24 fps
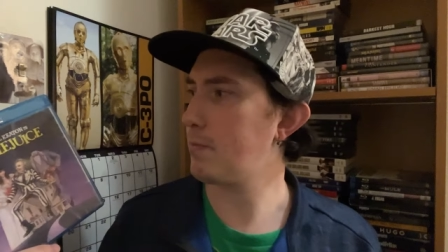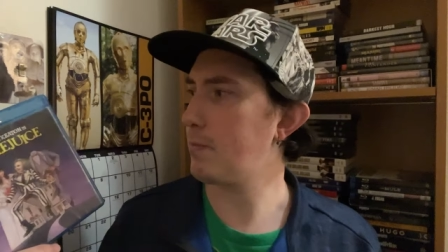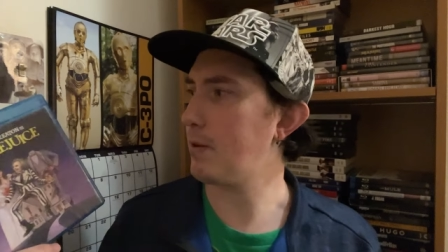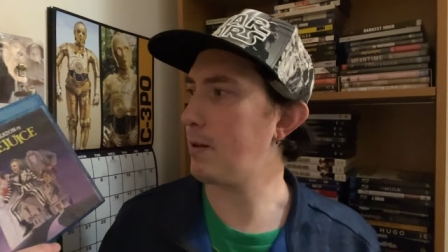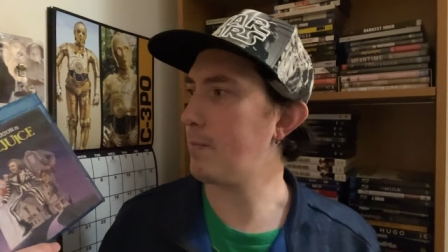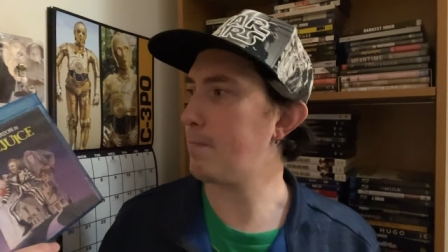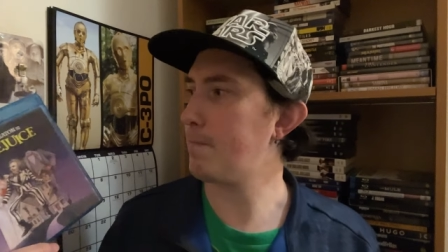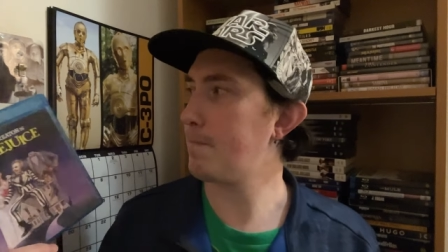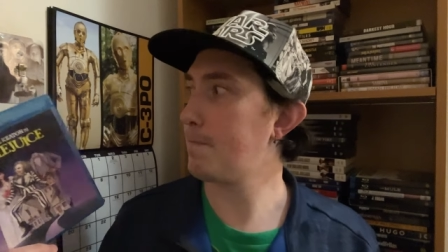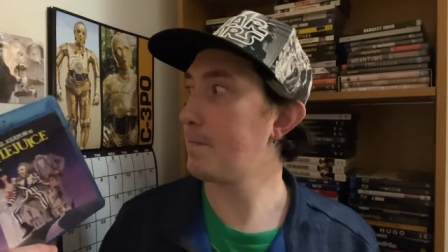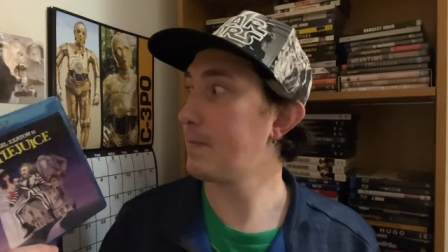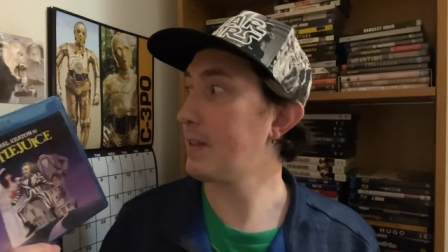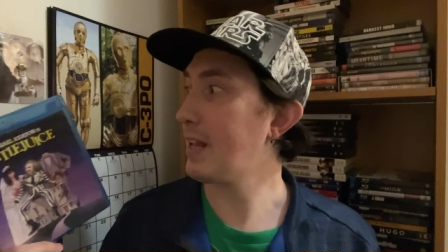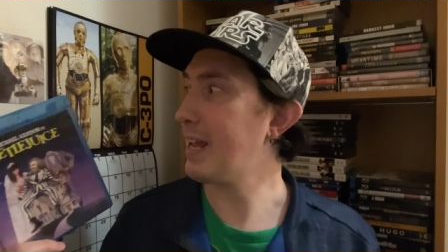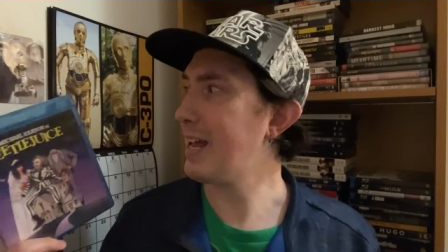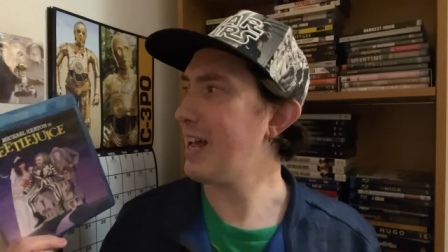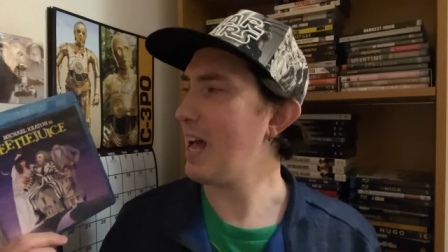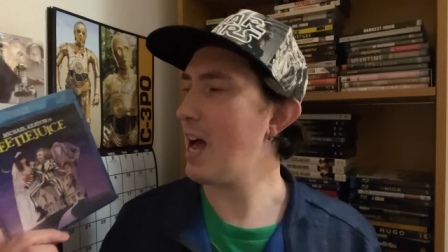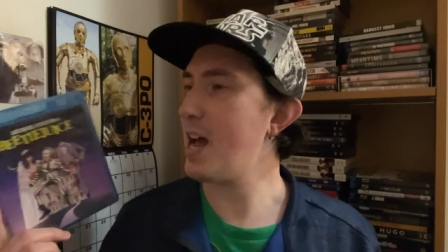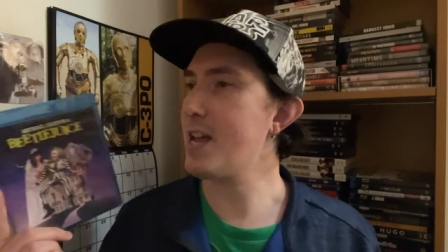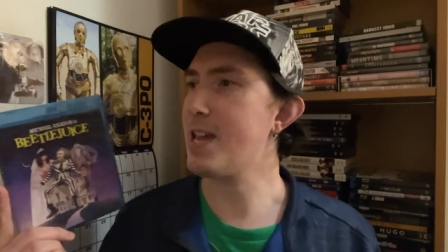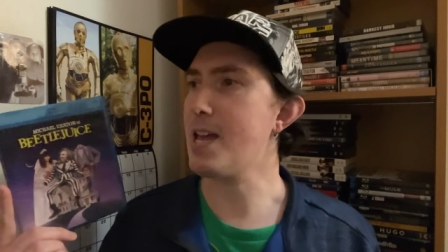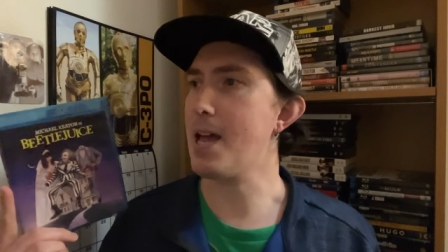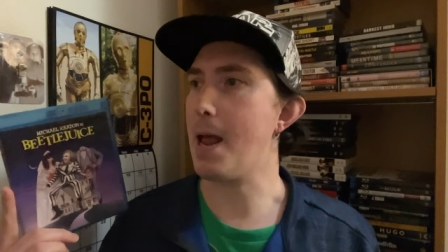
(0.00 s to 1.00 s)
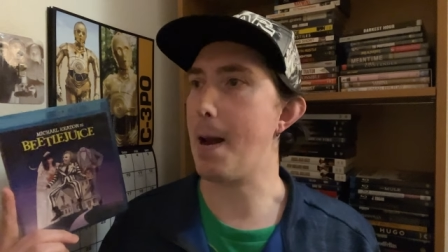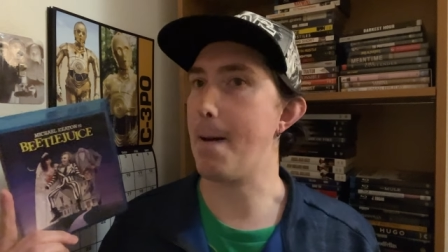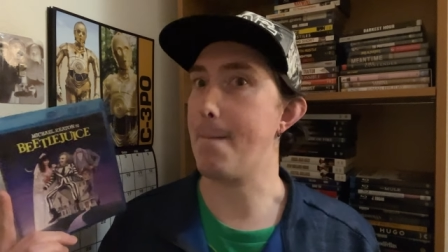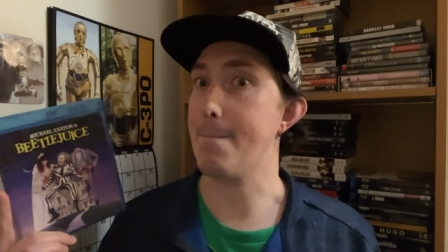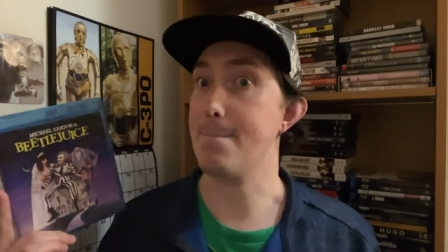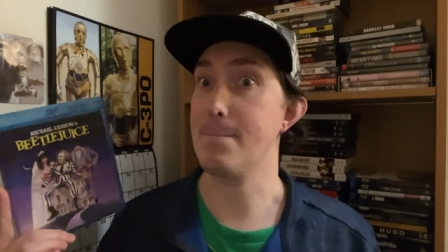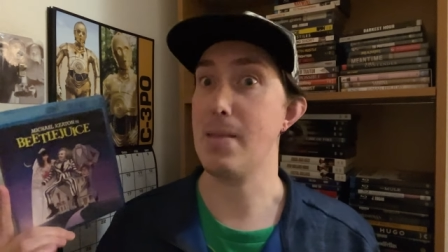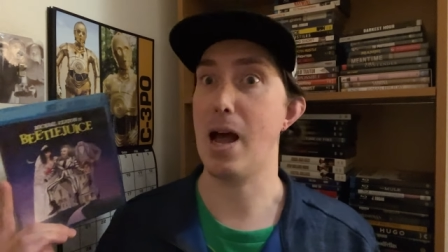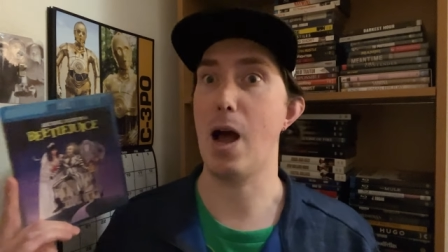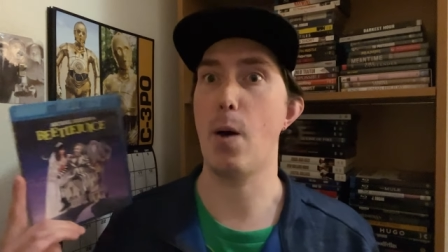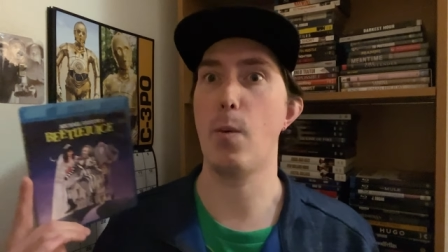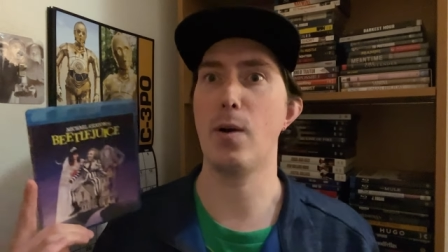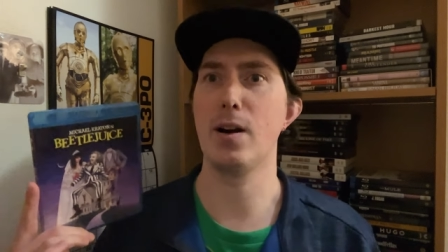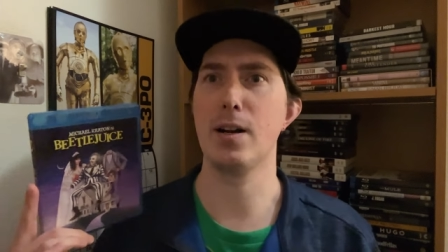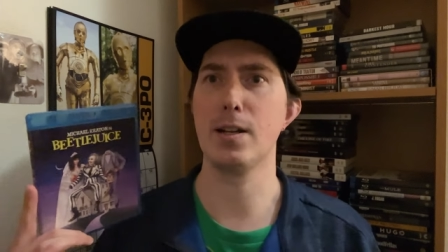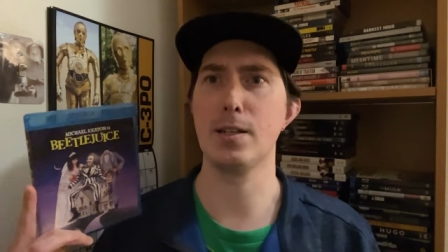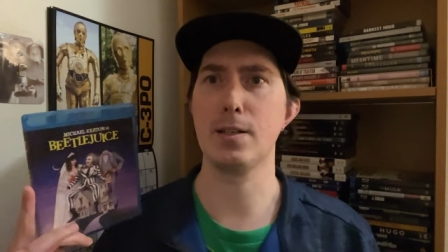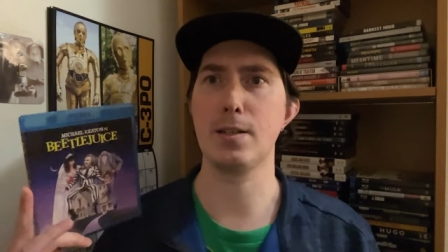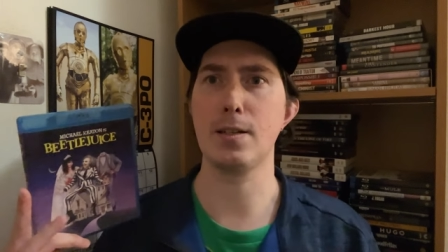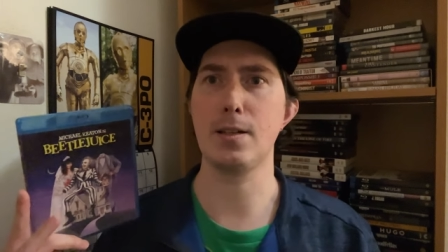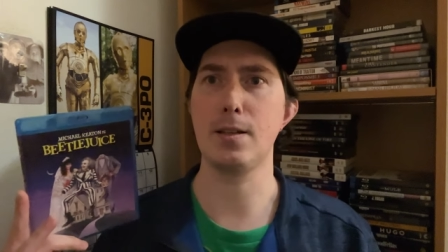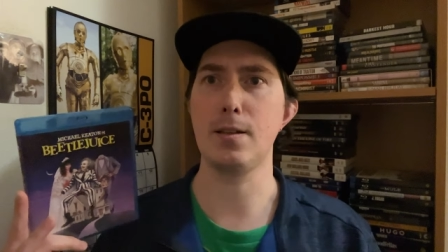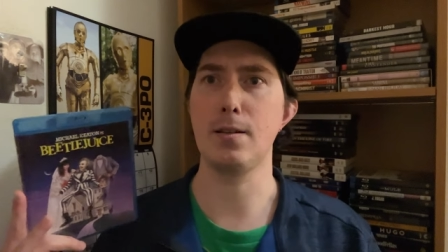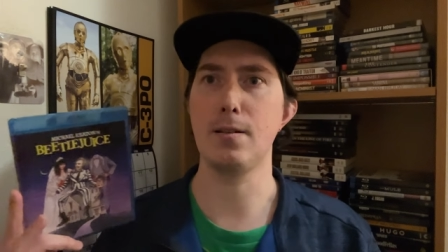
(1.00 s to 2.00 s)
but Again, I want to
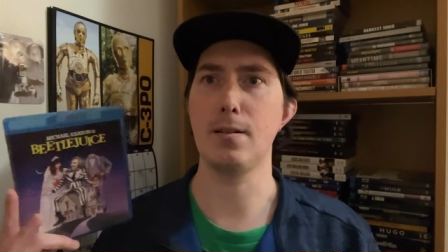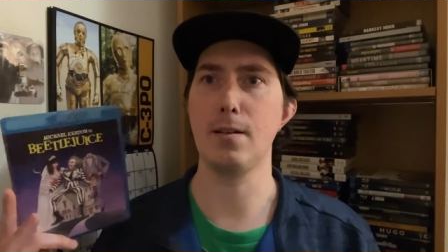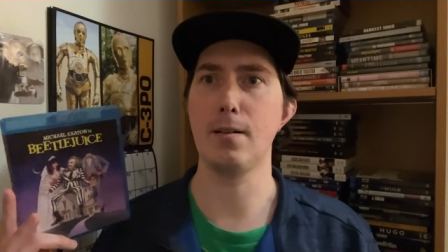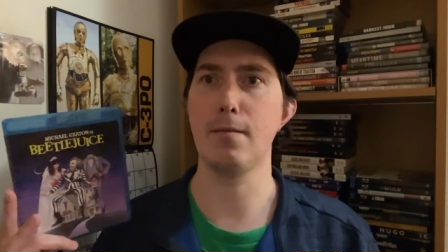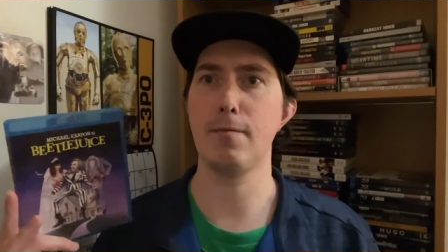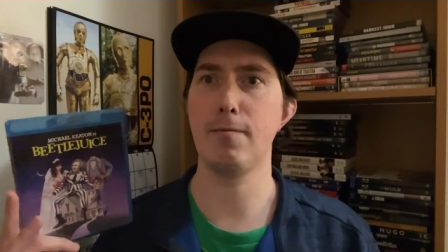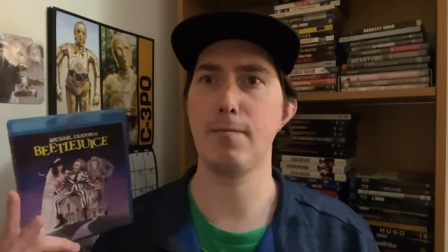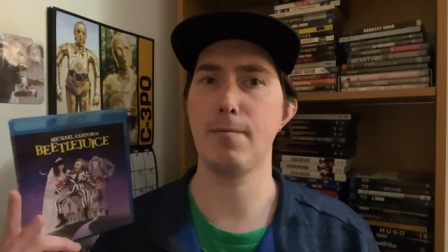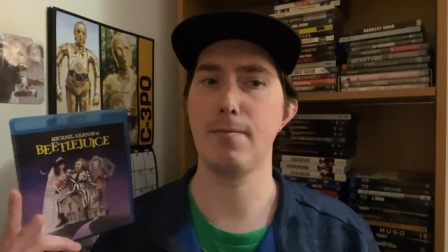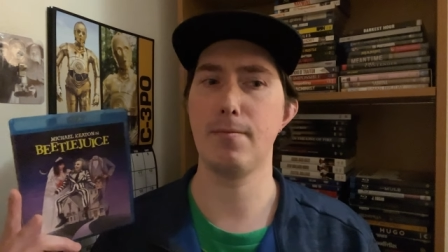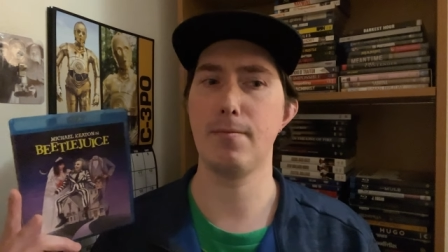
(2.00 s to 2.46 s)
see if